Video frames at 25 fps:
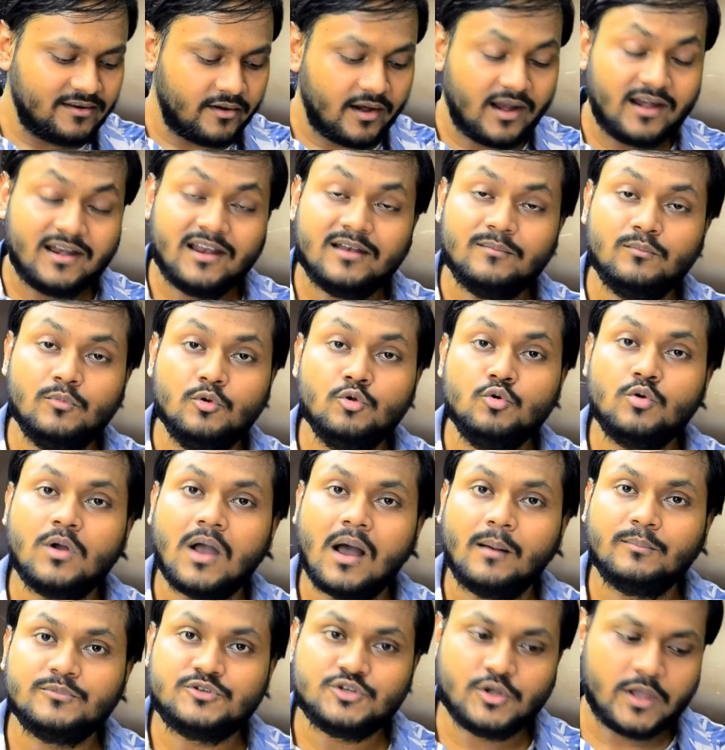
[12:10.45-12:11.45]
red and blue
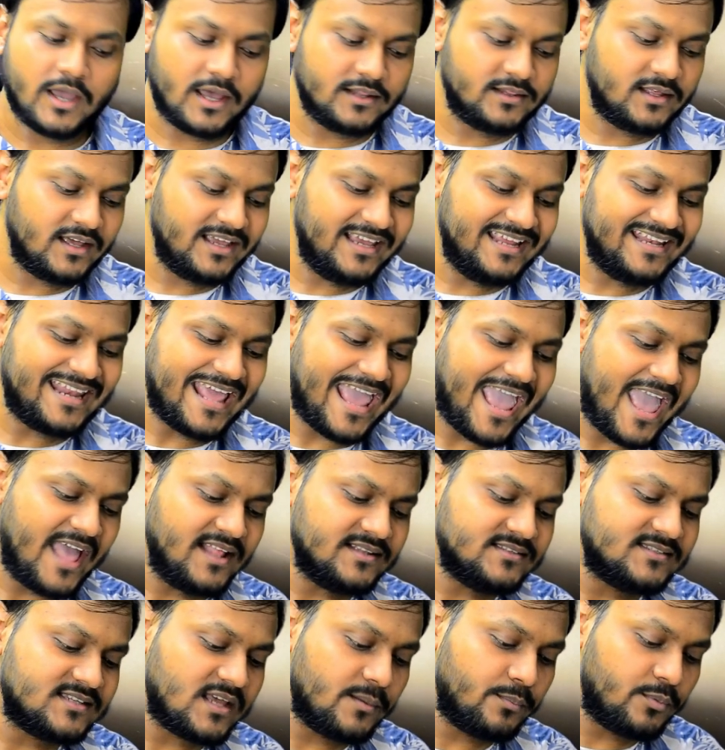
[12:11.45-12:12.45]
come together, it
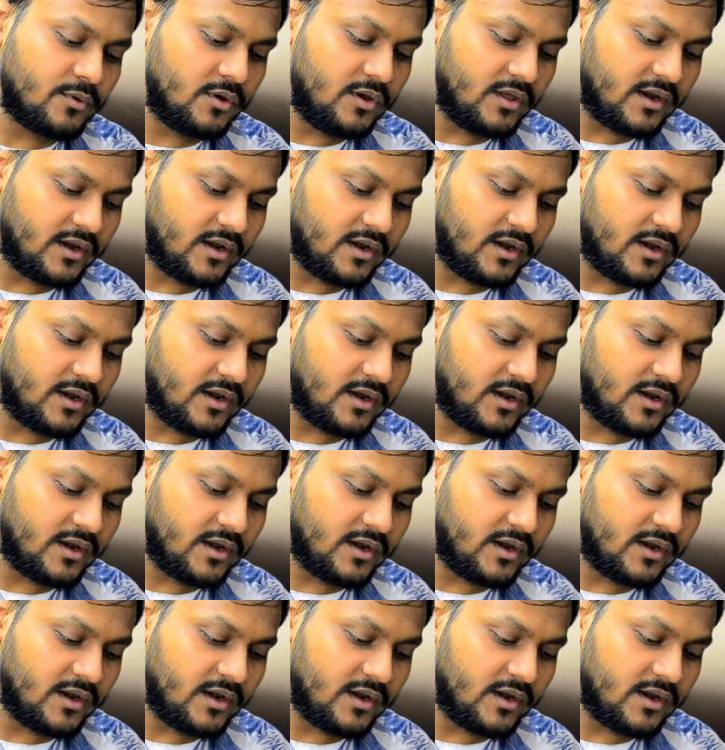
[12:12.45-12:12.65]
ends up